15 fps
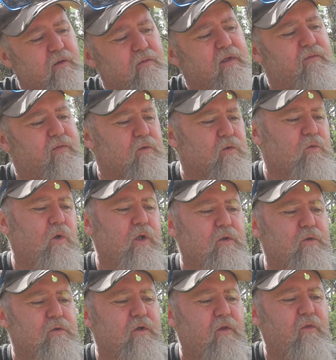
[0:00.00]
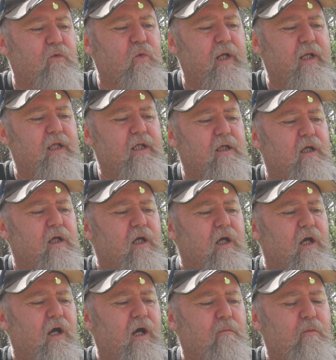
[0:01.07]
everything feels quite good. The threading,
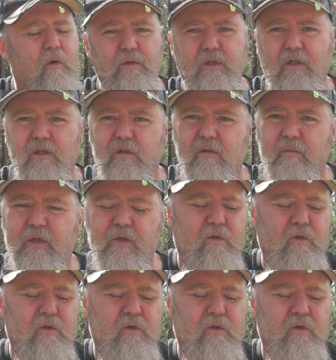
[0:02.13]
mine was actually a little bit